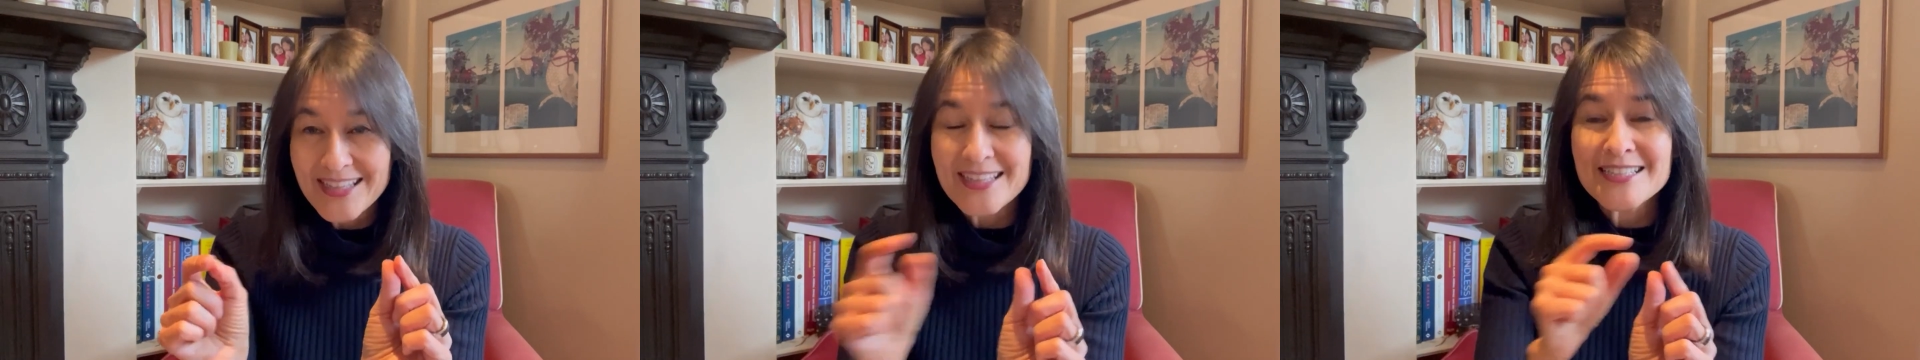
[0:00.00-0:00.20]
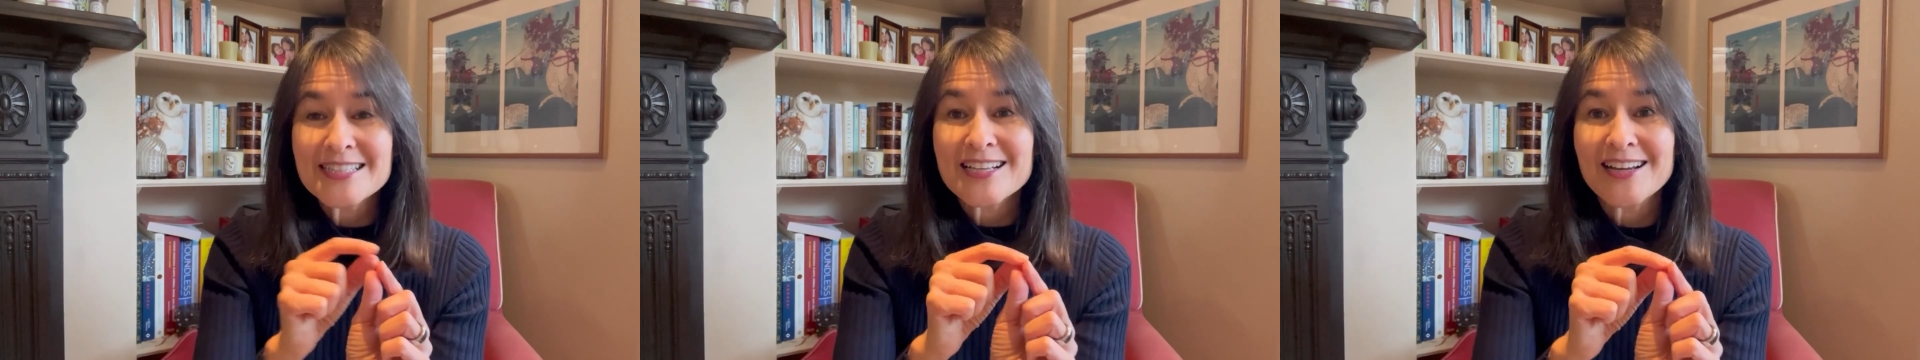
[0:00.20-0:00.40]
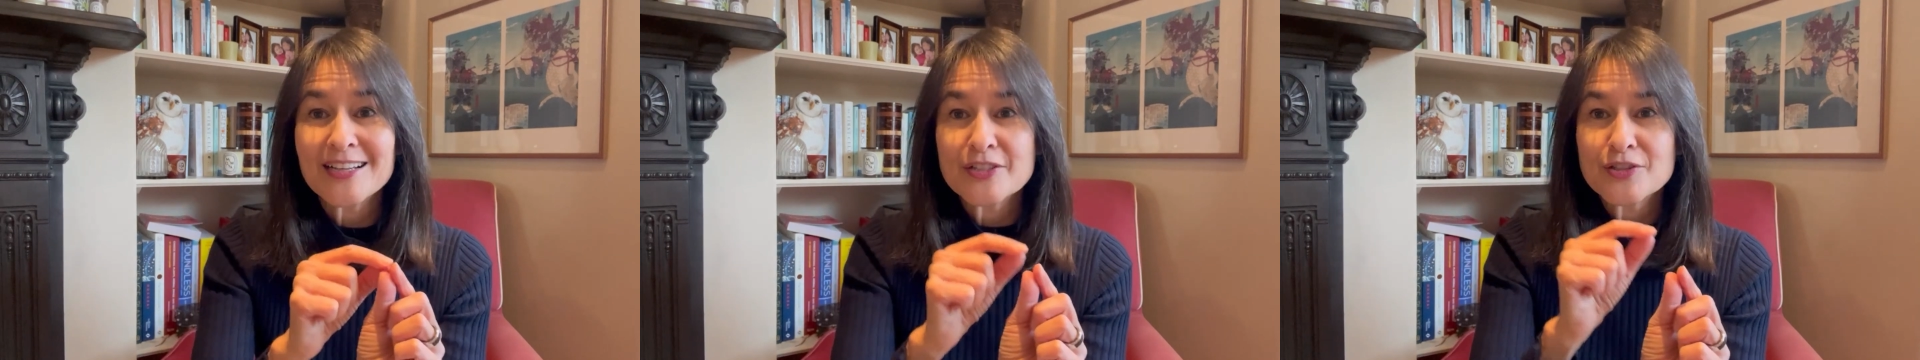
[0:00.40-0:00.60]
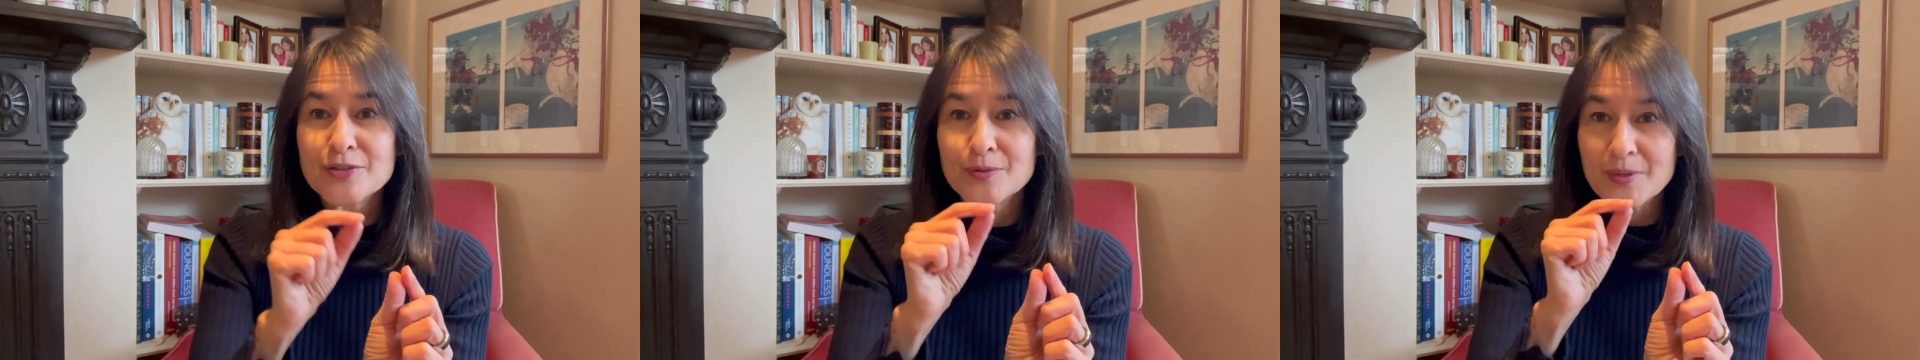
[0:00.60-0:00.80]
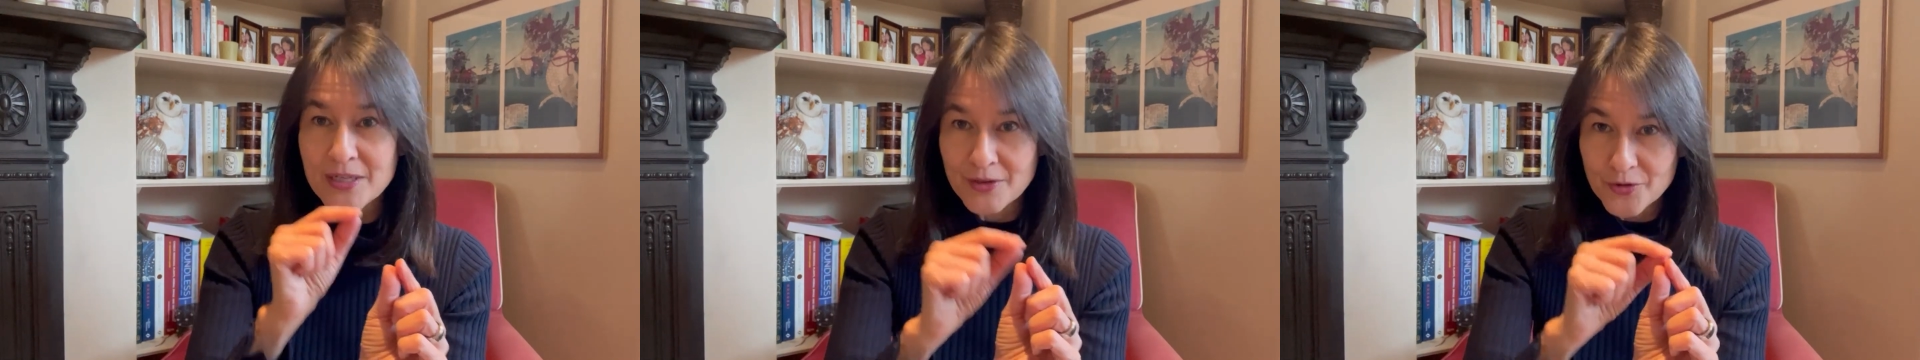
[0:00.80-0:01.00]
It's got
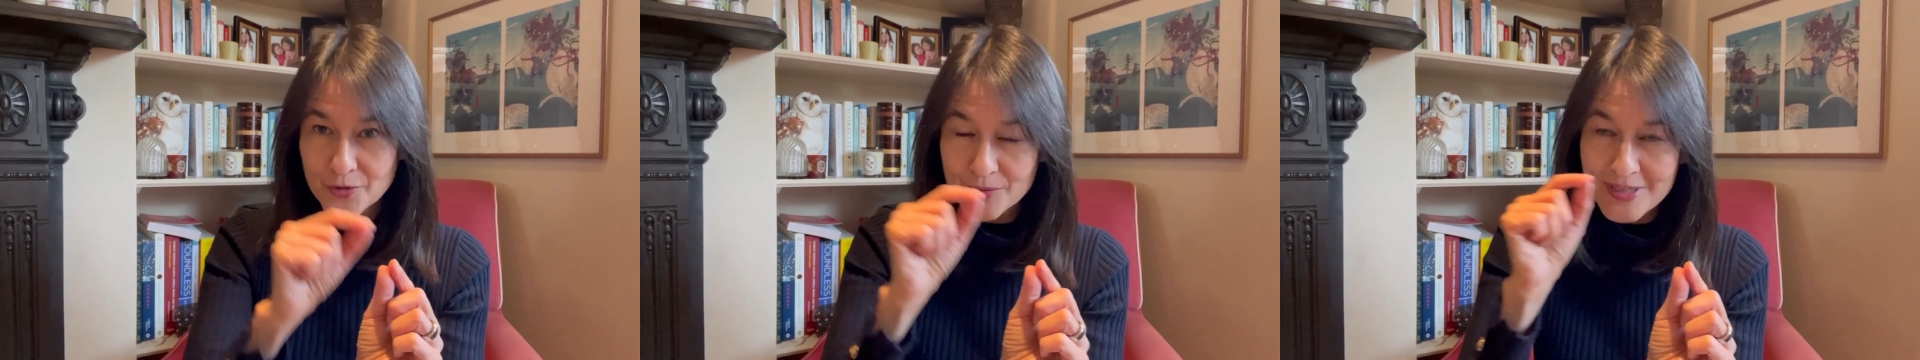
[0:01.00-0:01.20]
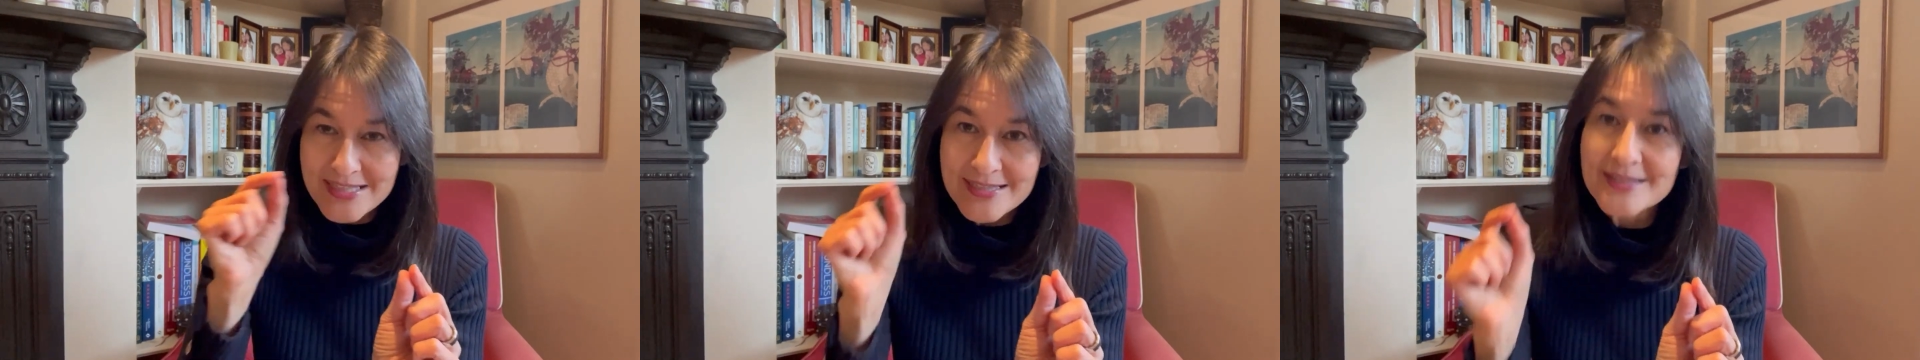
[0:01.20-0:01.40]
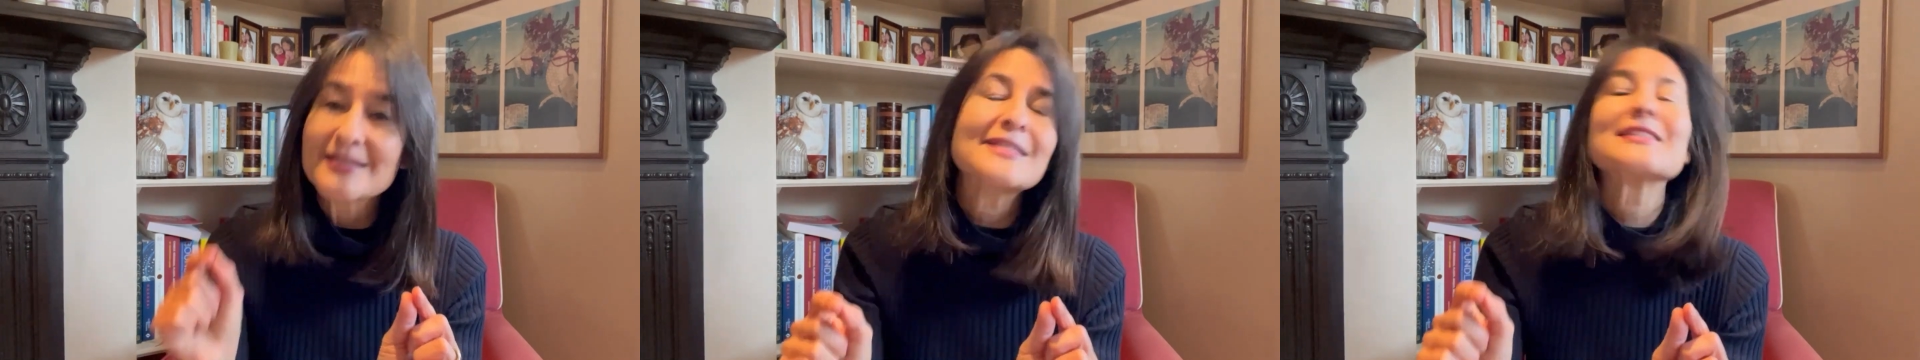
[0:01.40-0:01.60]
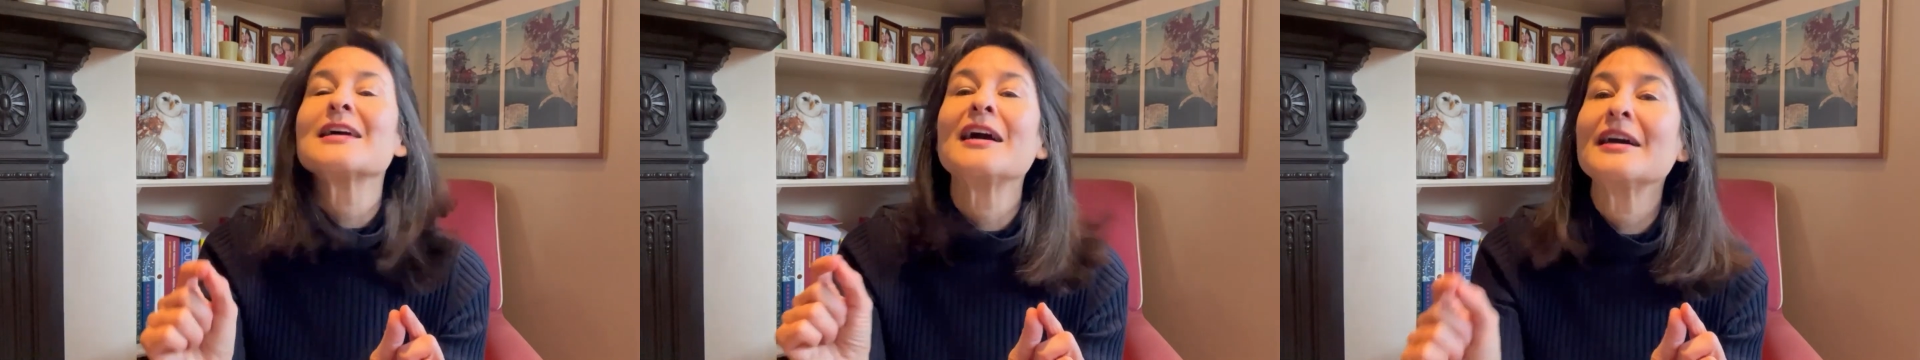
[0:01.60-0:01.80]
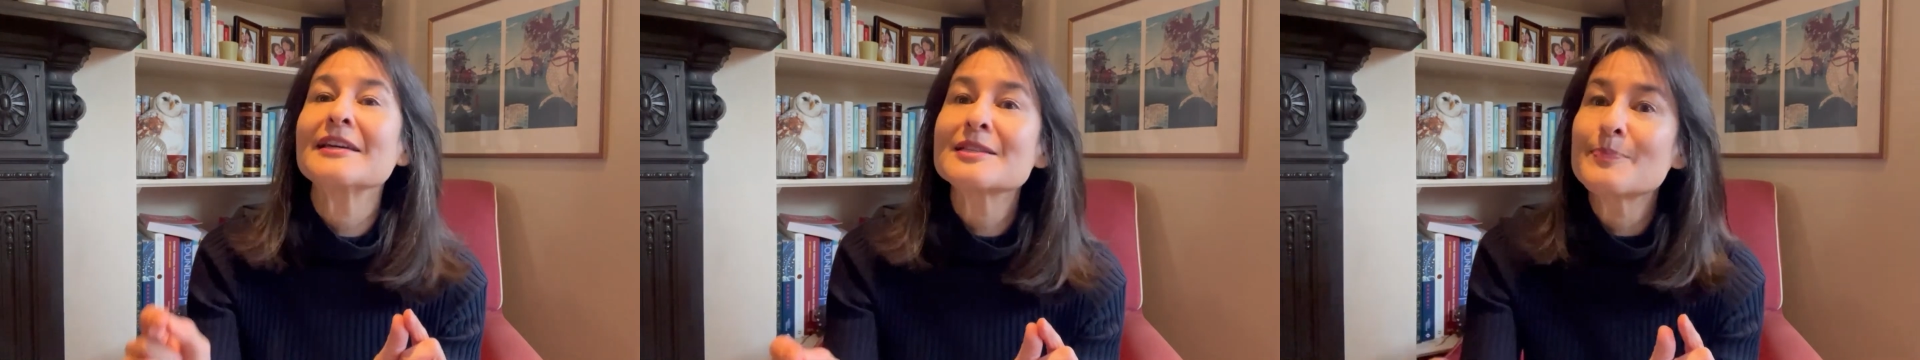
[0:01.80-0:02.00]
to increase in
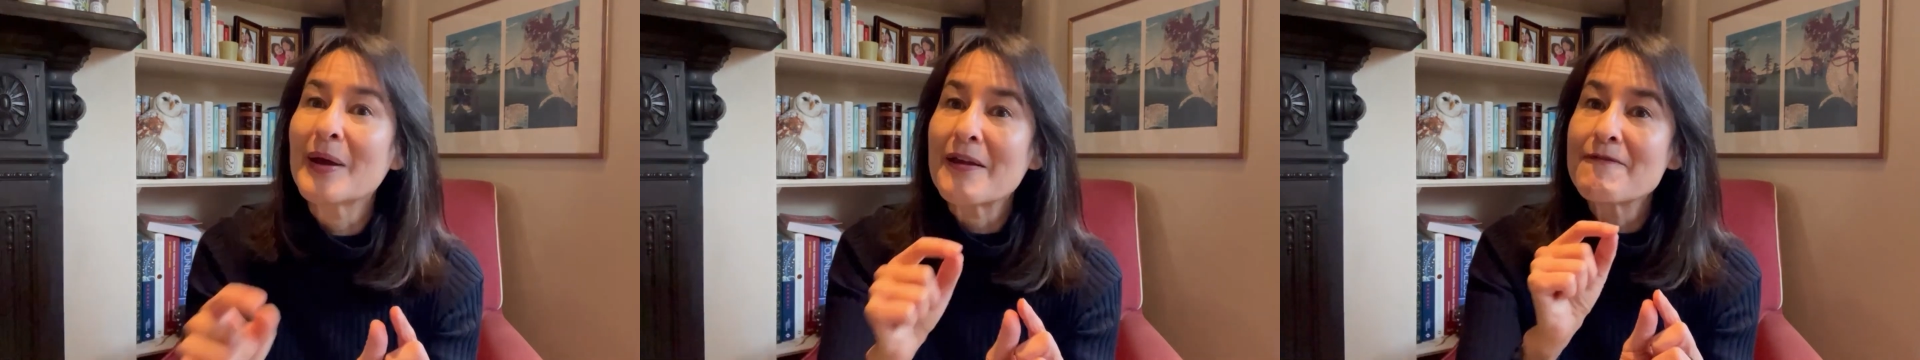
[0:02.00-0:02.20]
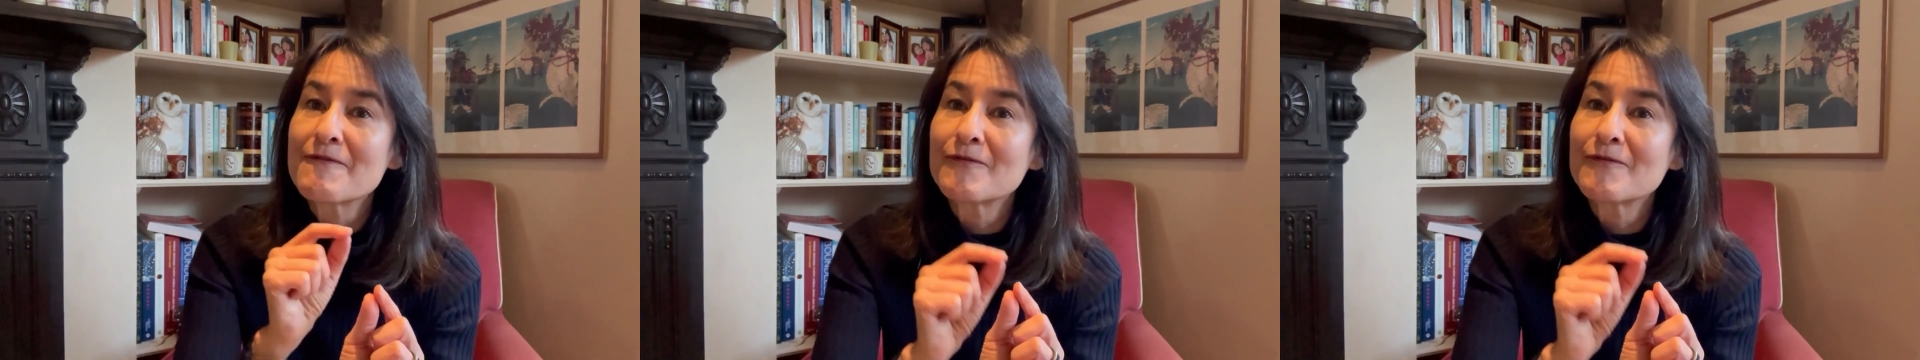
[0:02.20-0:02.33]
size by